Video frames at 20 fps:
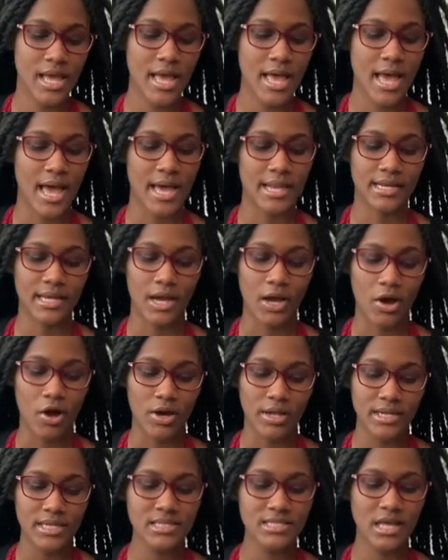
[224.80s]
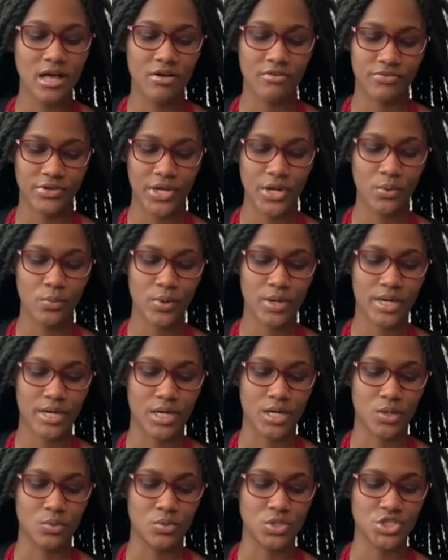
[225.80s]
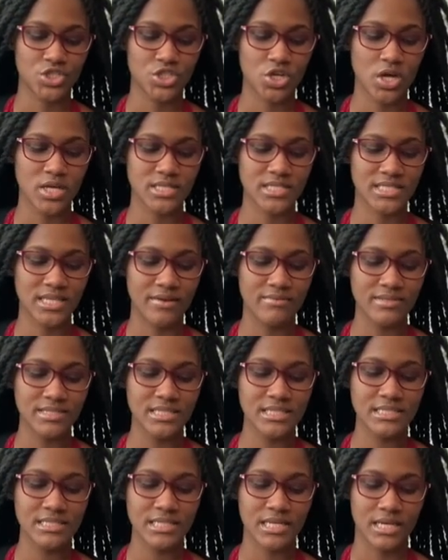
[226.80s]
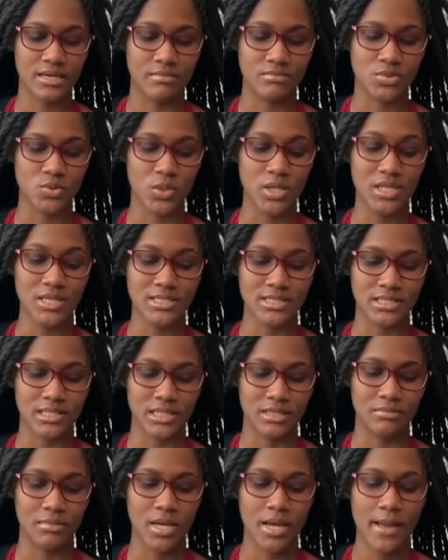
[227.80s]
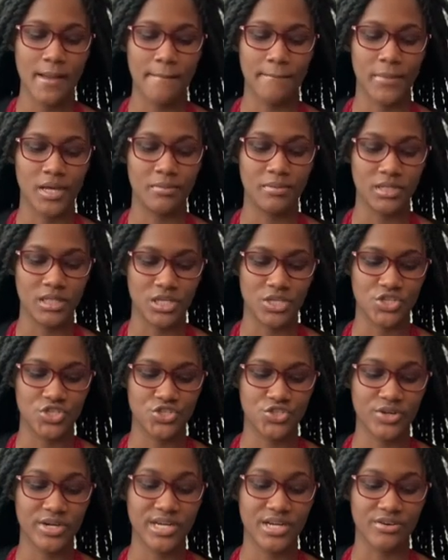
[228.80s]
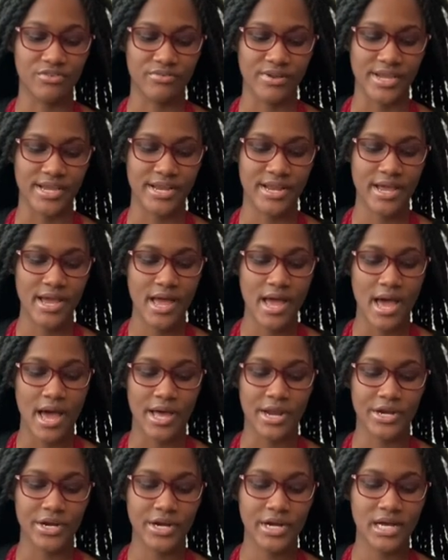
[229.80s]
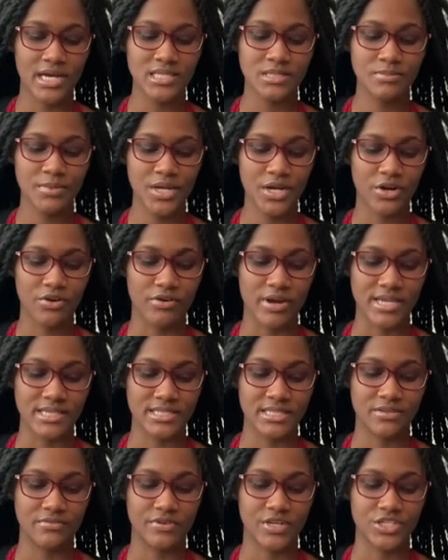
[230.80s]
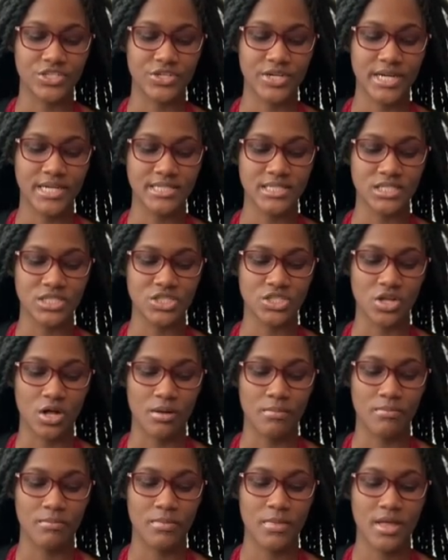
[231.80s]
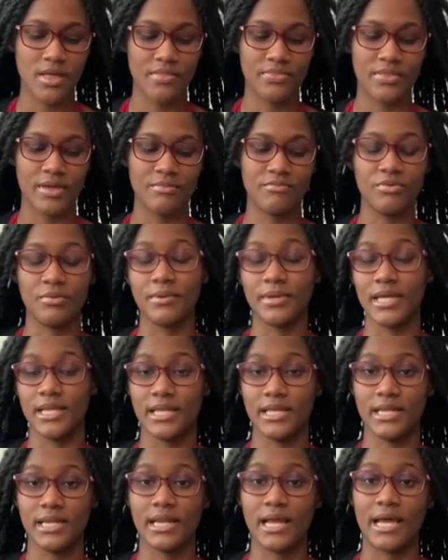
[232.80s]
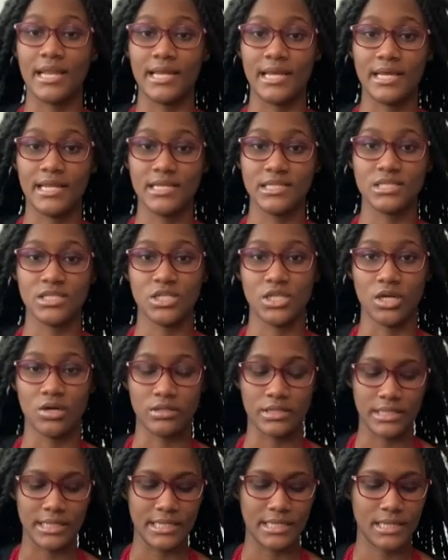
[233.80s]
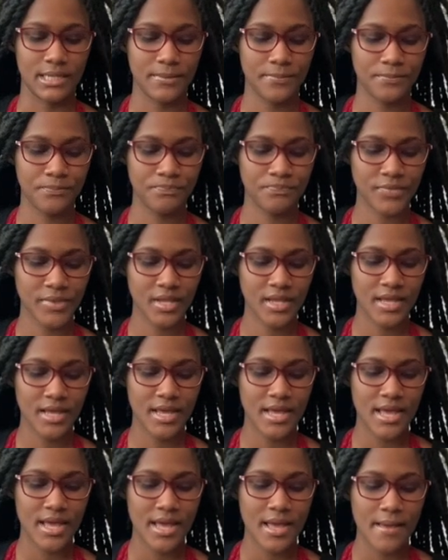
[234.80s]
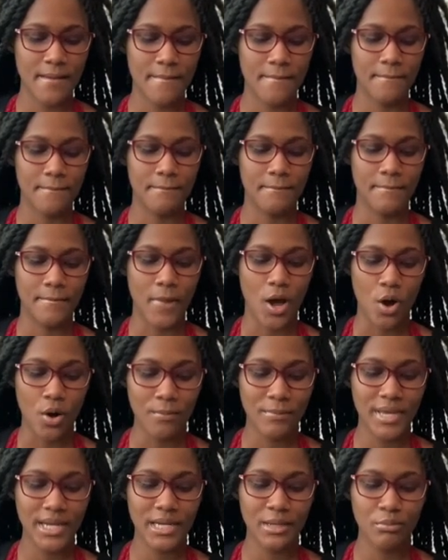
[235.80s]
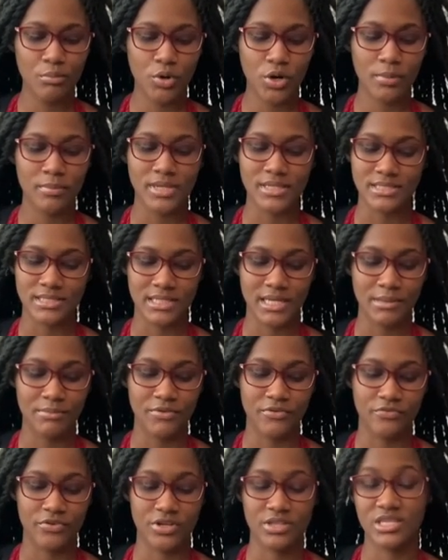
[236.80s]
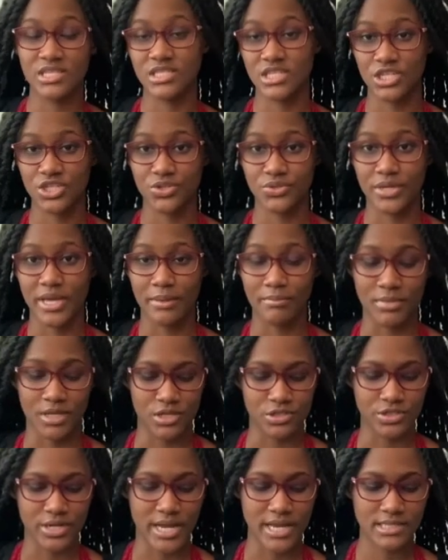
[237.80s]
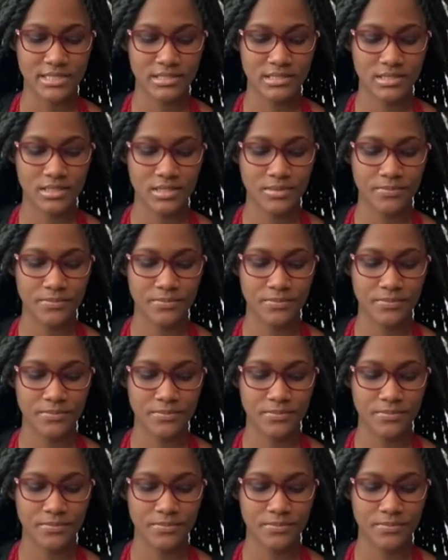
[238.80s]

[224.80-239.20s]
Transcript: An honest healthcare worker was shot 17 times while asleep by police during a raid, and her husband arrested for trying to stop them from killing an innocent young lady. Mm, how many more must die before this issue can be addressed?